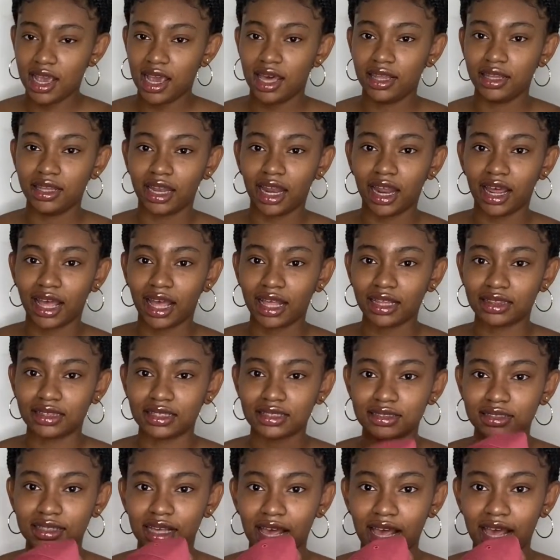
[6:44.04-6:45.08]
And I got
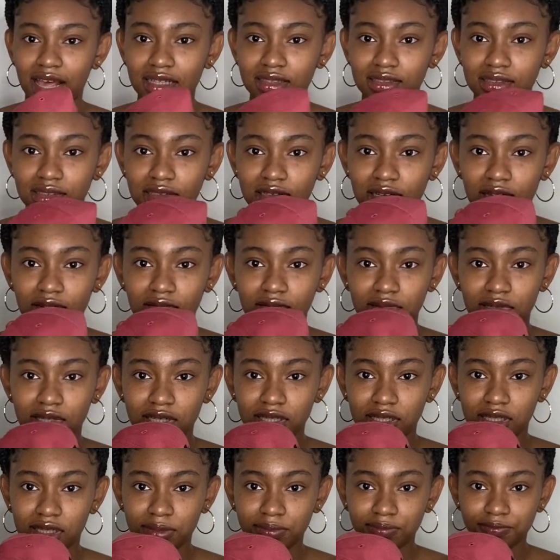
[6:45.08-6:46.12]
this hat to go with
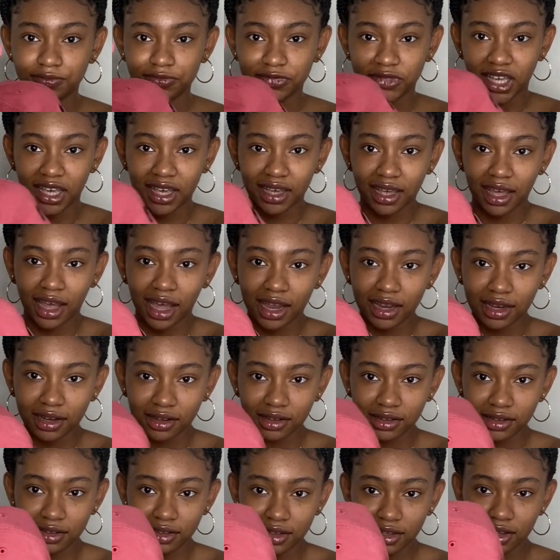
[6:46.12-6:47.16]
it. It kind
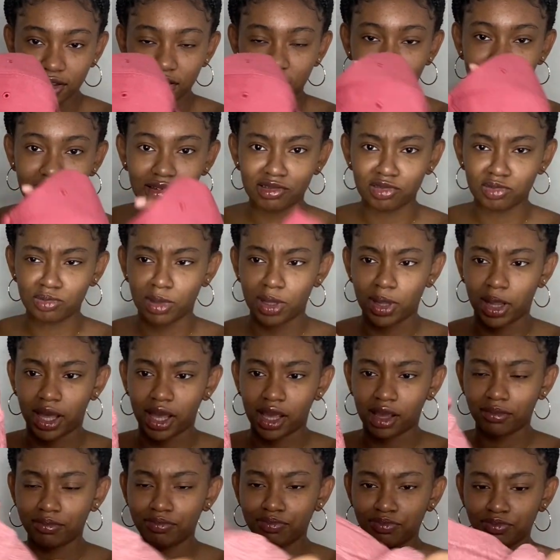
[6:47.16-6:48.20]
of goes, but
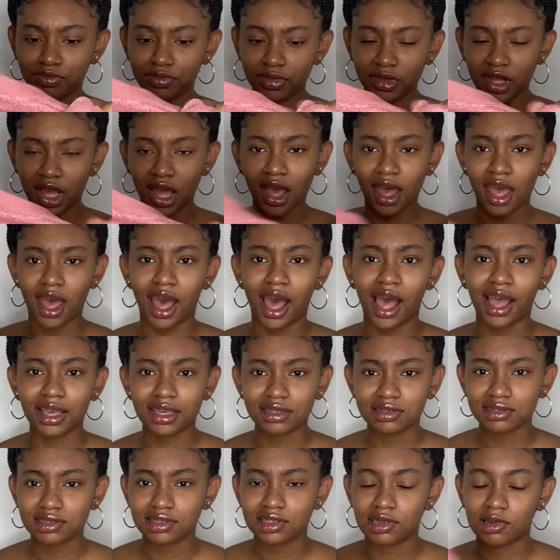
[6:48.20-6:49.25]
like, I
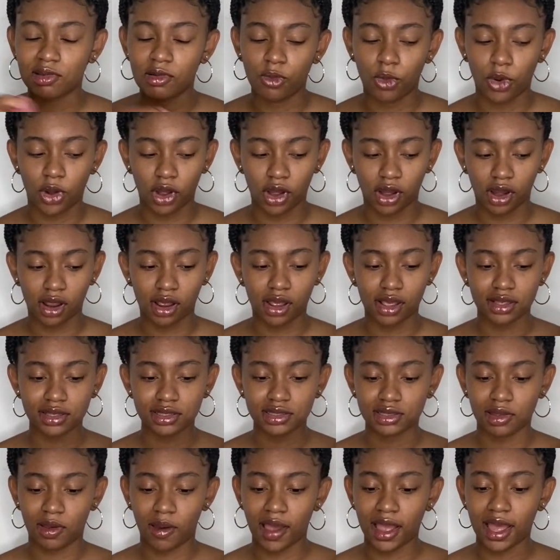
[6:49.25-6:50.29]
can still wear it.
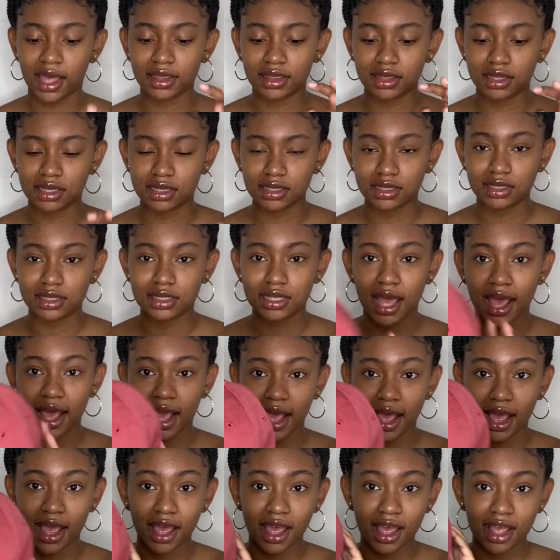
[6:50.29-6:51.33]
So I got this
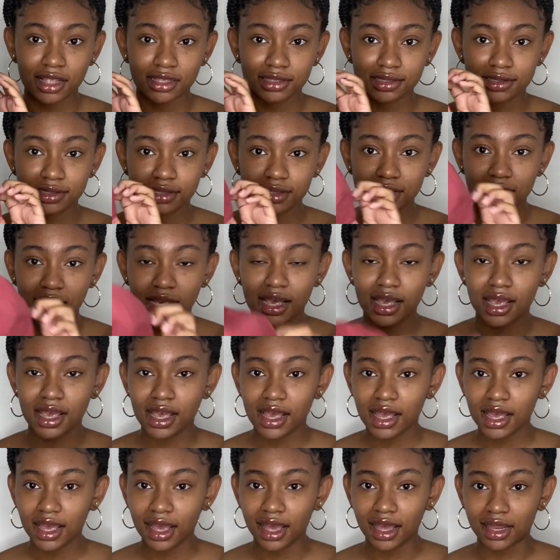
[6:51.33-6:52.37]
hat.
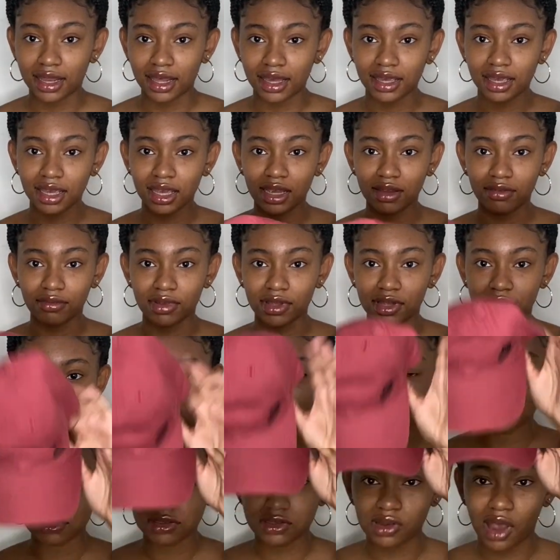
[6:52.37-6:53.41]
And I can't
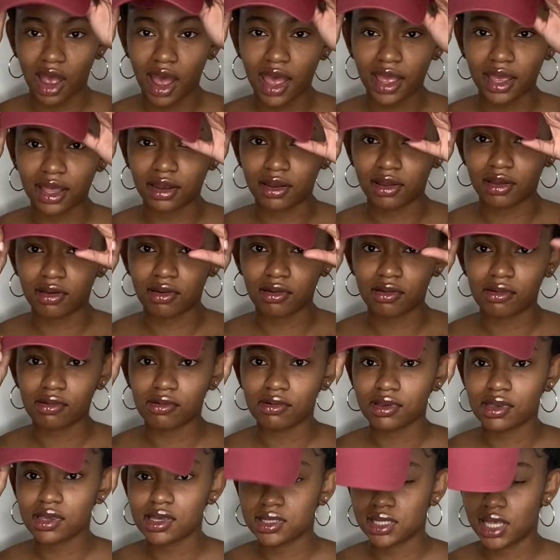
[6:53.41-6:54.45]
really try it
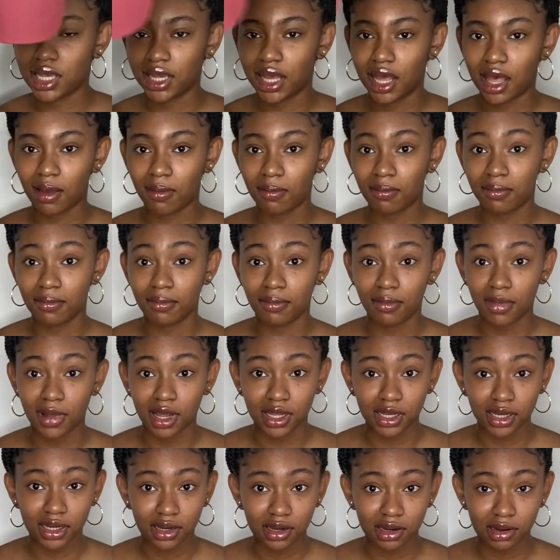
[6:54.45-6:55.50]
on because I got my
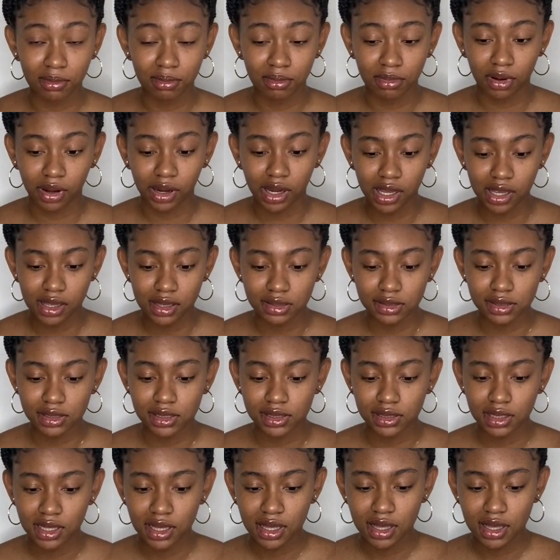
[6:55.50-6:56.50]
hair in braids.